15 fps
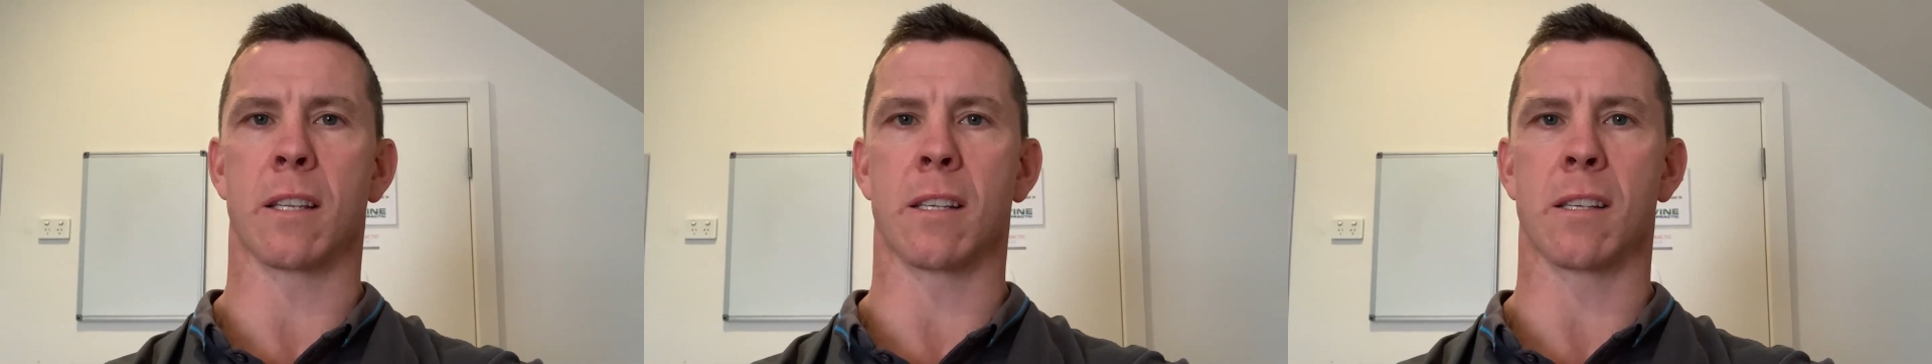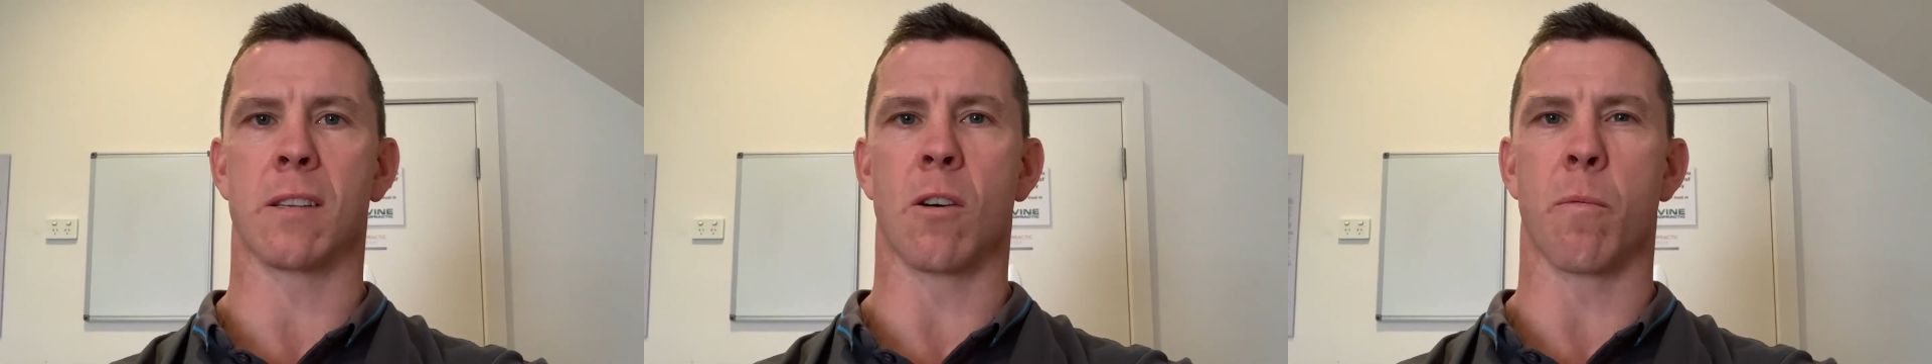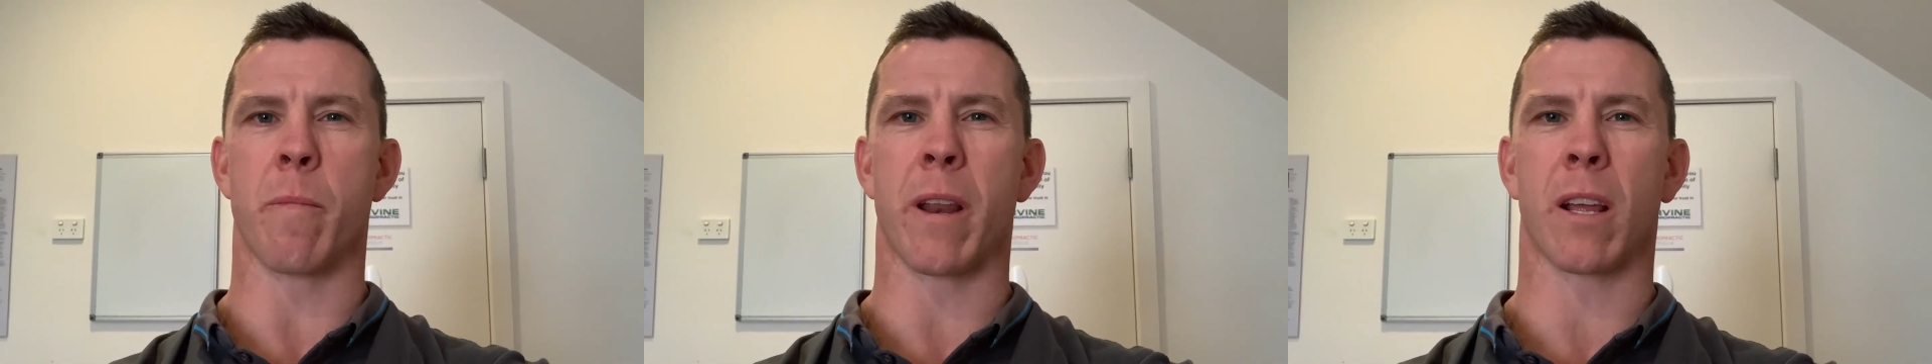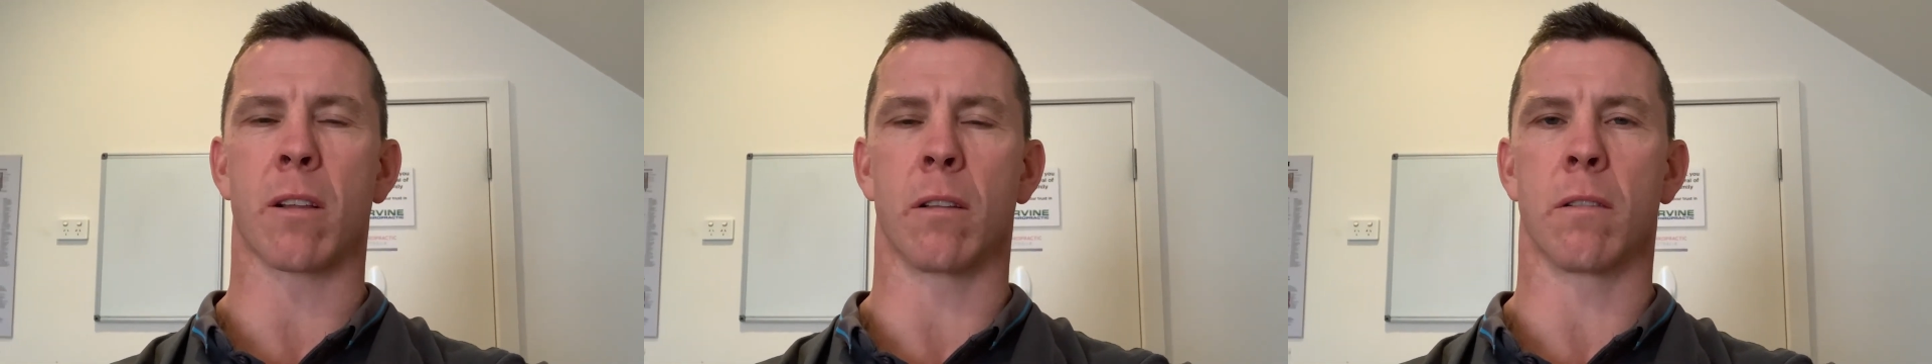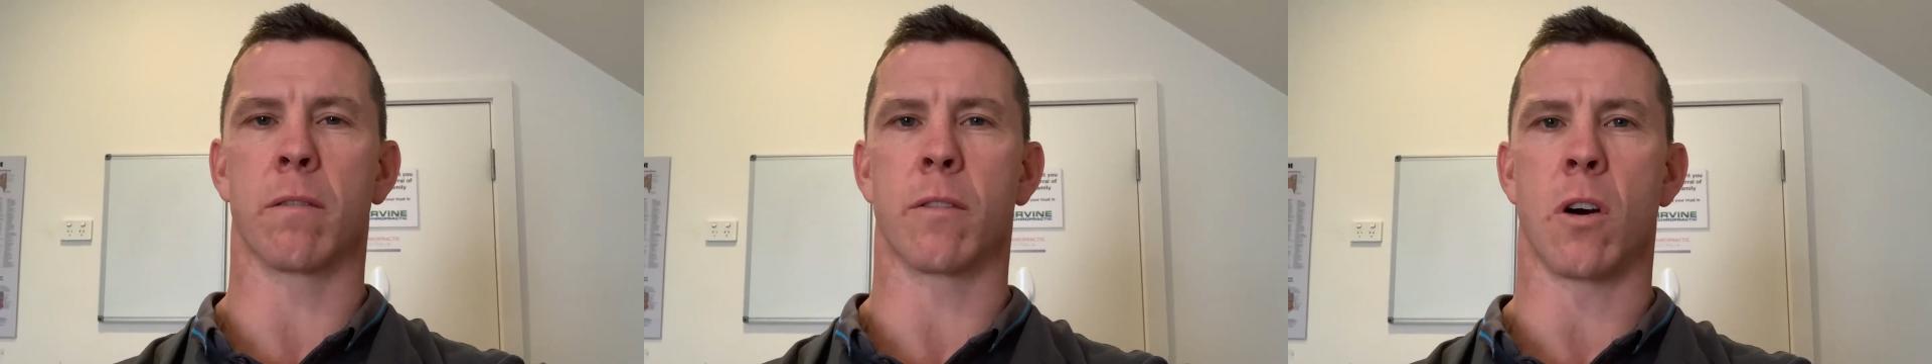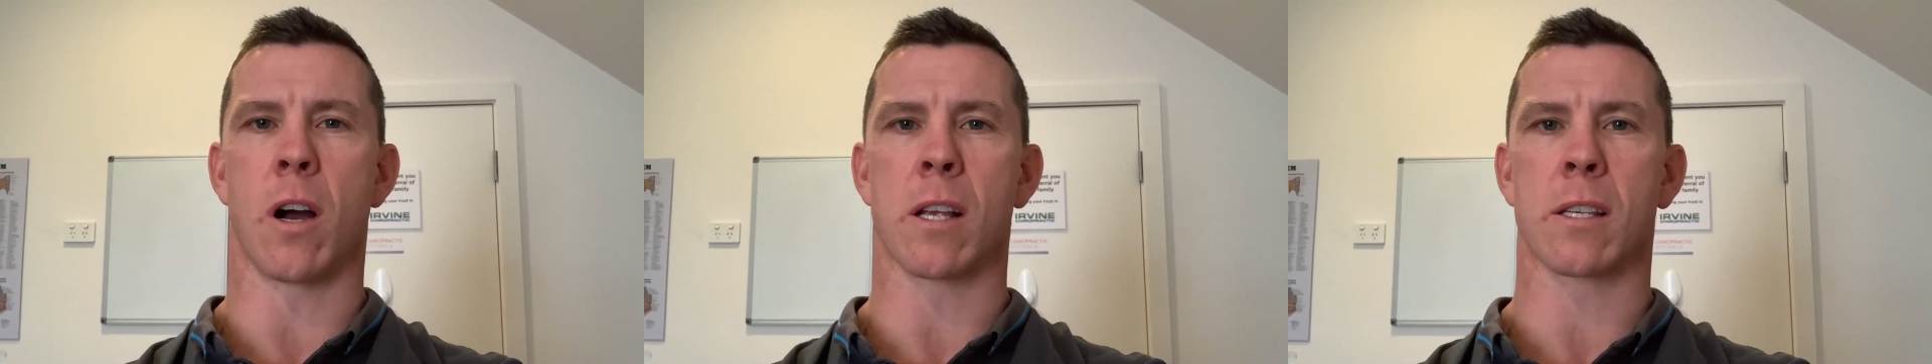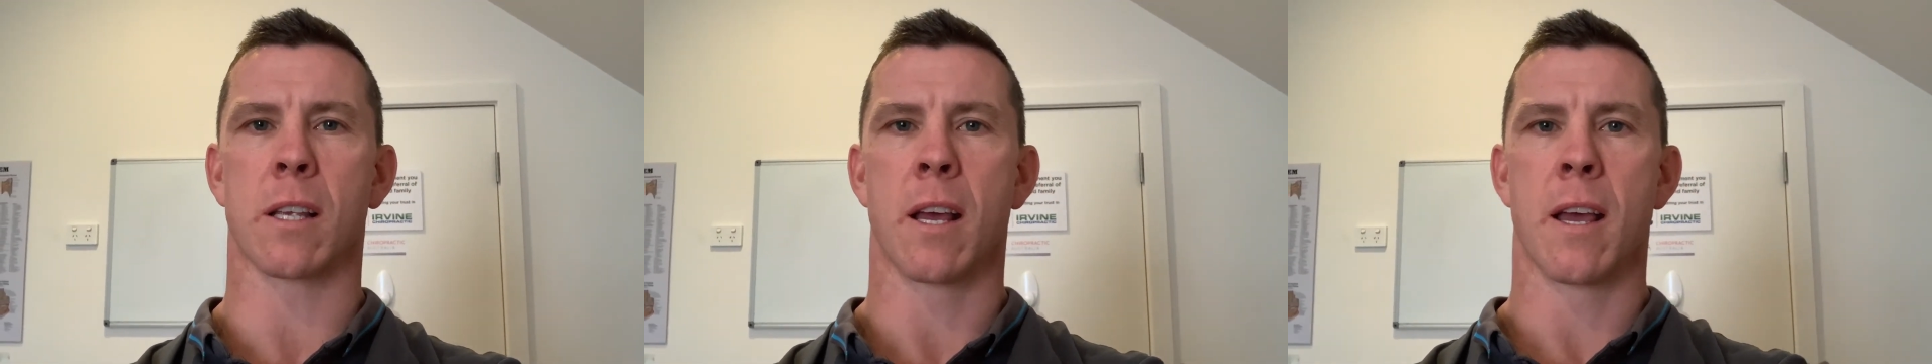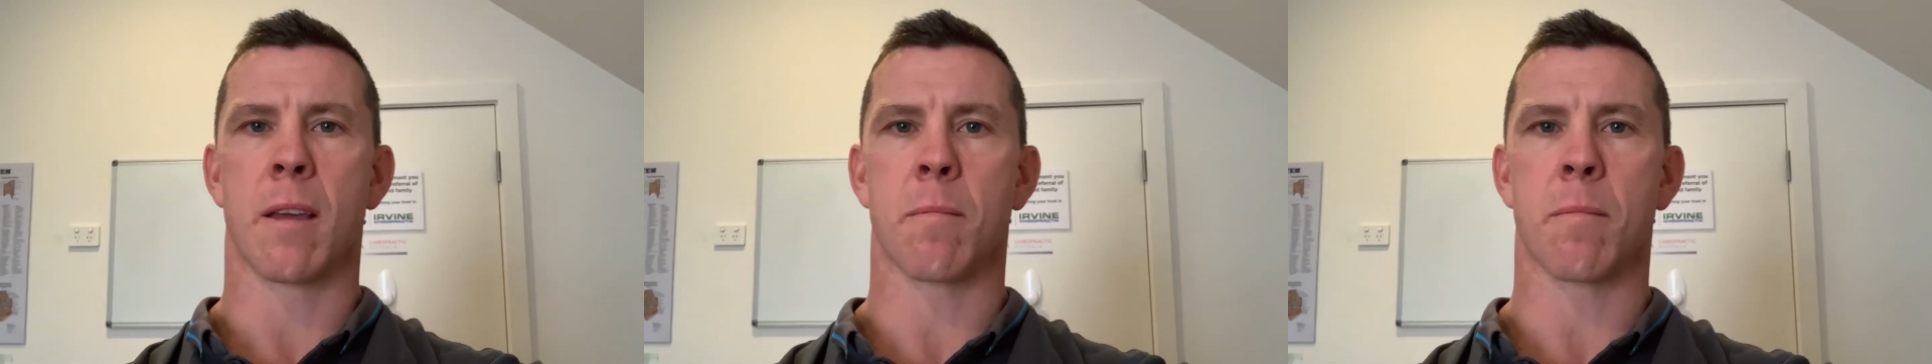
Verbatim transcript: This is not medical advice,